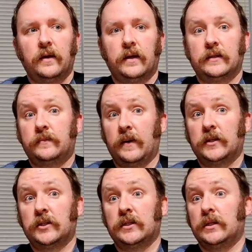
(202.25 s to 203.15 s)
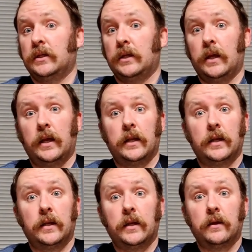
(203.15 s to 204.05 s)
especially in
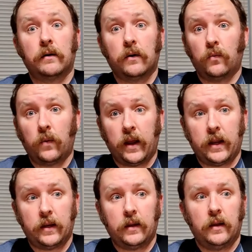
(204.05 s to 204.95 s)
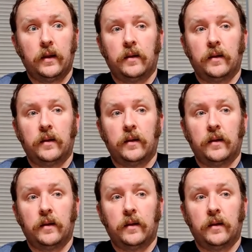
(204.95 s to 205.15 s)
an era when